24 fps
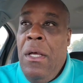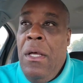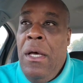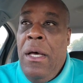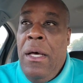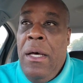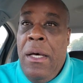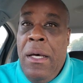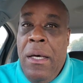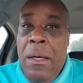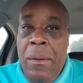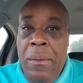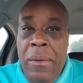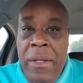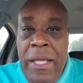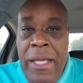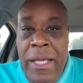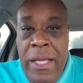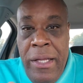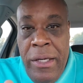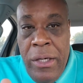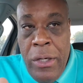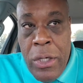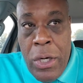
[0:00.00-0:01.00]
uh,
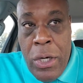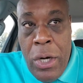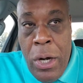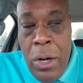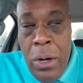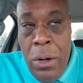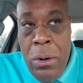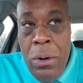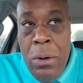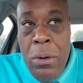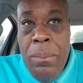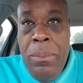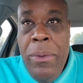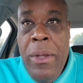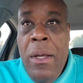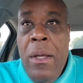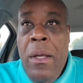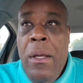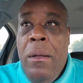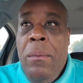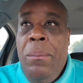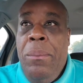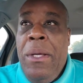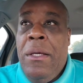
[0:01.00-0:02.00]
hit a curb,
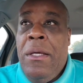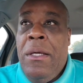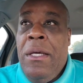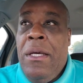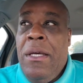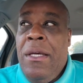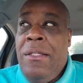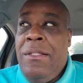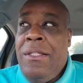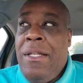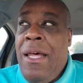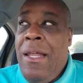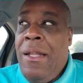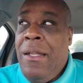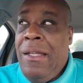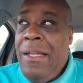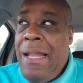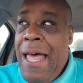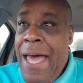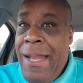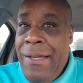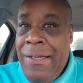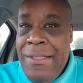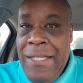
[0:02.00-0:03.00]
because a
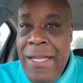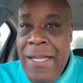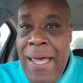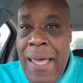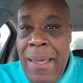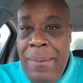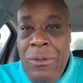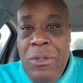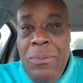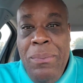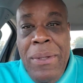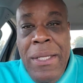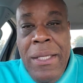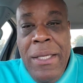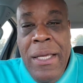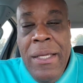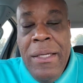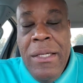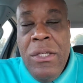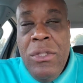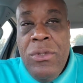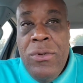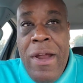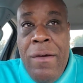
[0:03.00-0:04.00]
lot of times
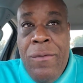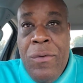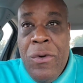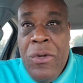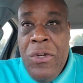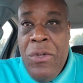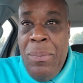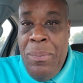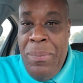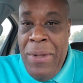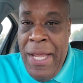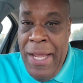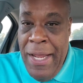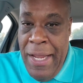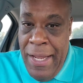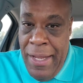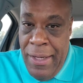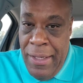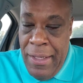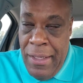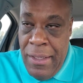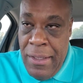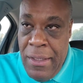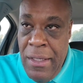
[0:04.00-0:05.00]
beginning drivers
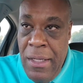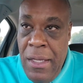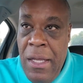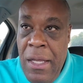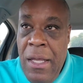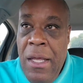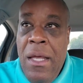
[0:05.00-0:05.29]
panic.